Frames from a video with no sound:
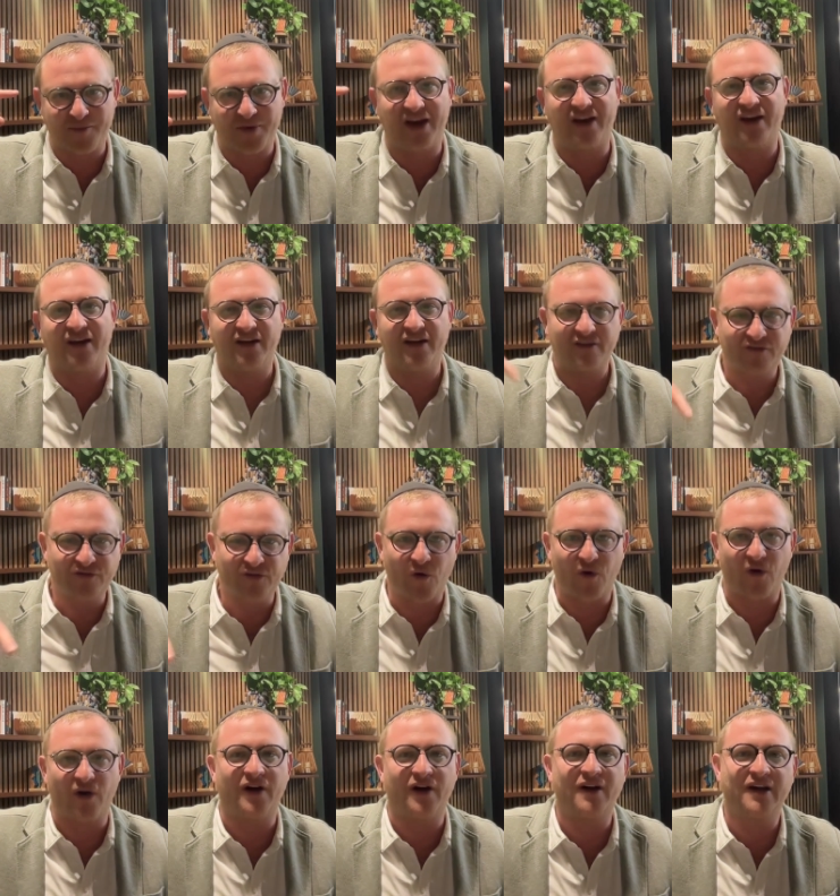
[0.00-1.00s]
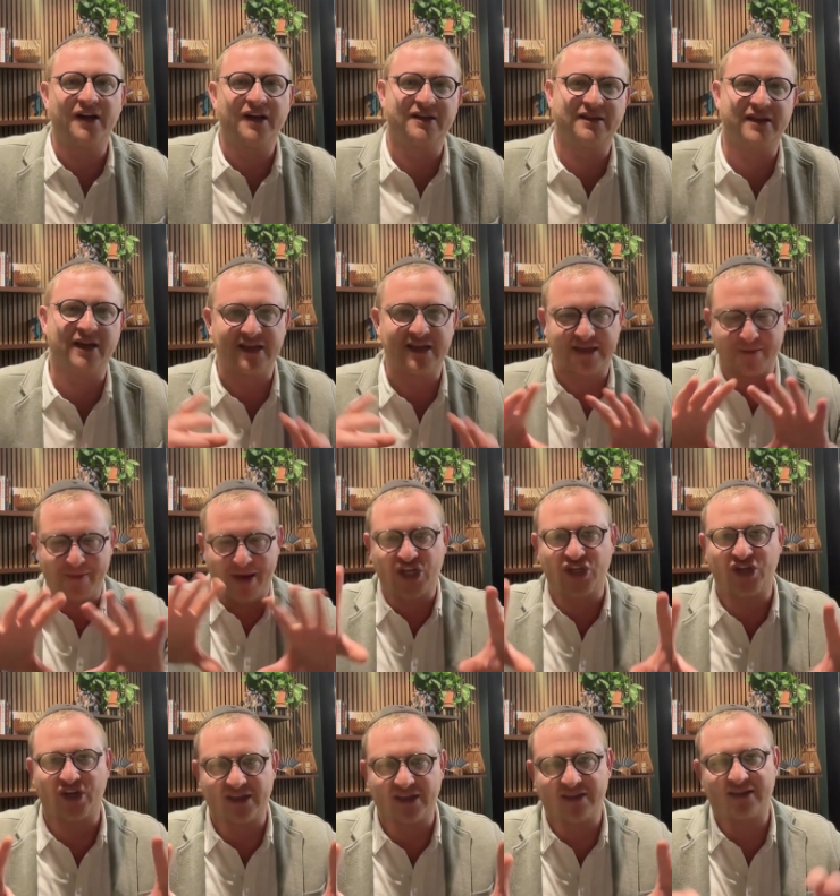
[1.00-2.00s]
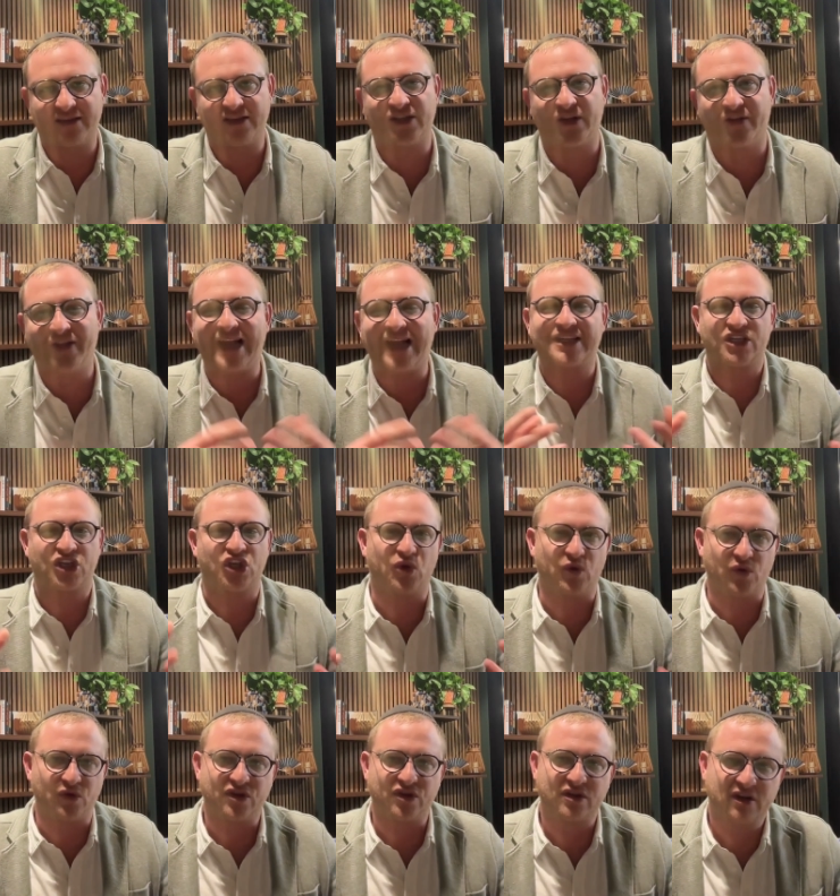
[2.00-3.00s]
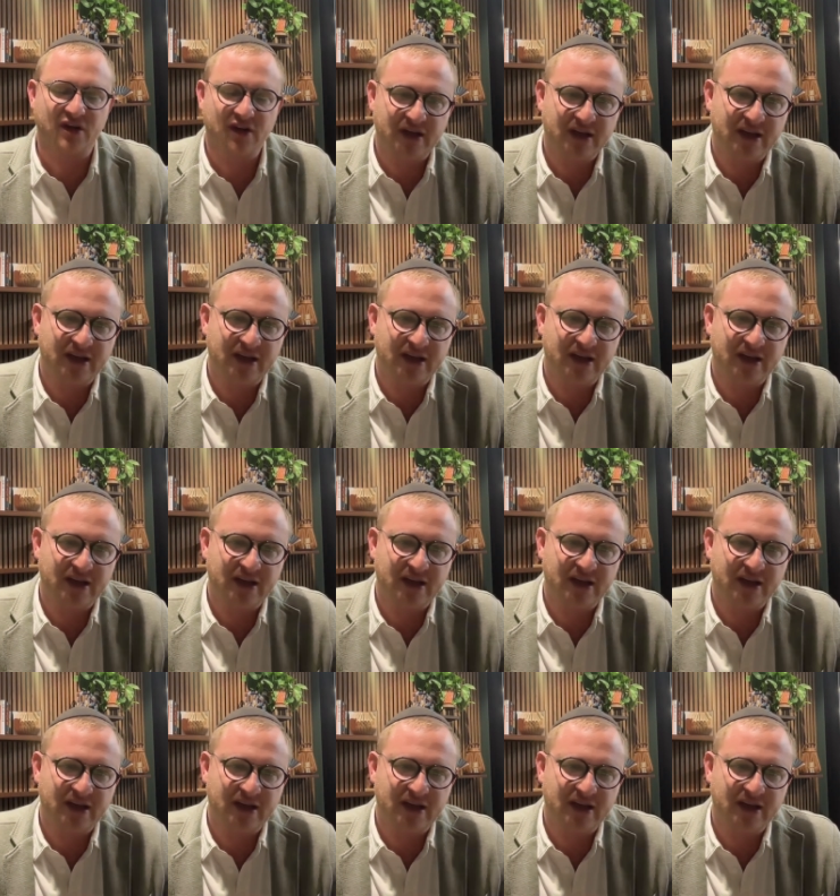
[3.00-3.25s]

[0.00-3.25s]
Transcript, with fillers: But mm-hmm. for D2C metrics. So that's huge